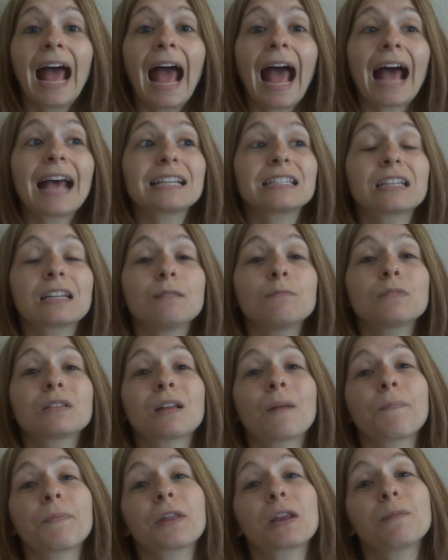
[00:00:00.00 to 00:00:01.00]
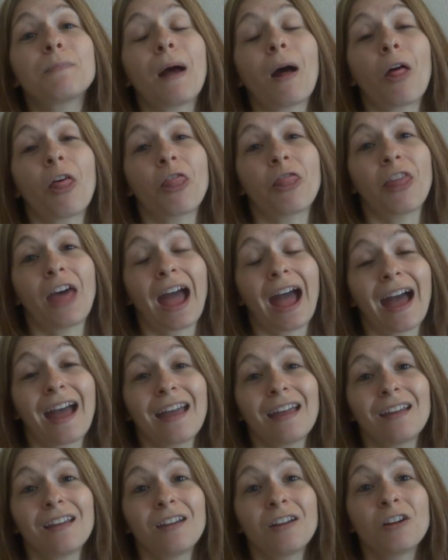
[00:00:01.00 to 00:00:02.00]
Ask him something about
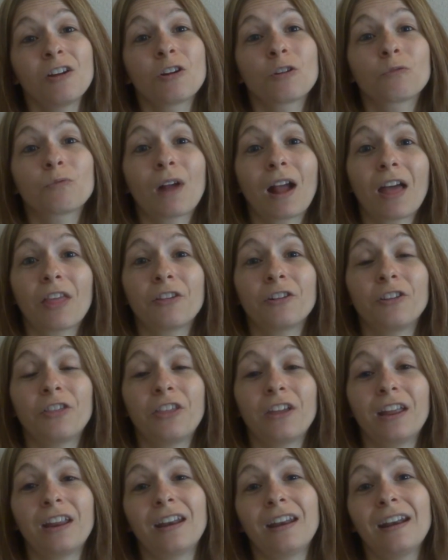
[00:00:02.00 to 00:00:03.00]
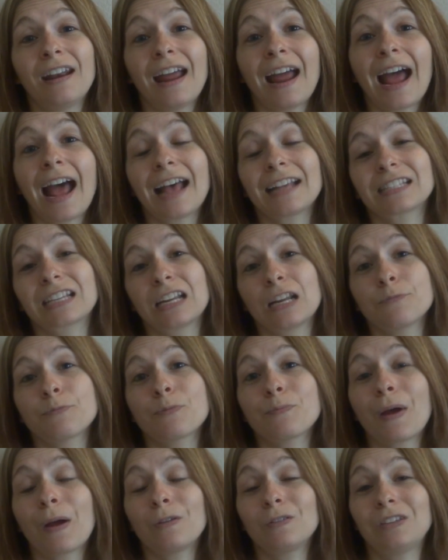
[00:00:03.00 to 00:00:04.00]
that rather than asking him
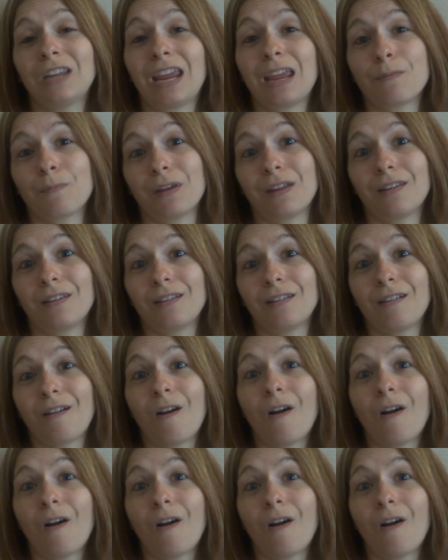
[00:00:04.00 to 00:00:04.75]
about Damon